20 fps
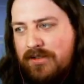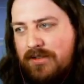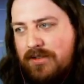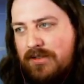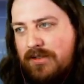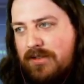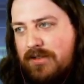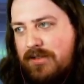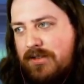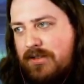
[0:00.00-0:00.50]

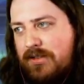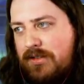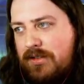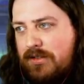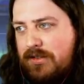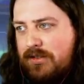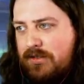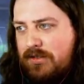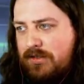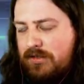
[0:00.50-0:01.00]

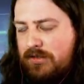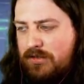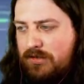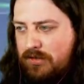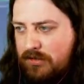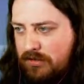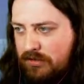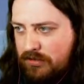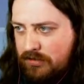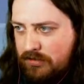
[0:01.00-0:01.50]

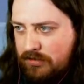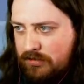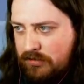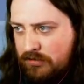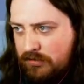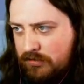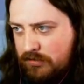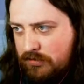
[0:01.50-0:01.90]
No one is speaking in this clip.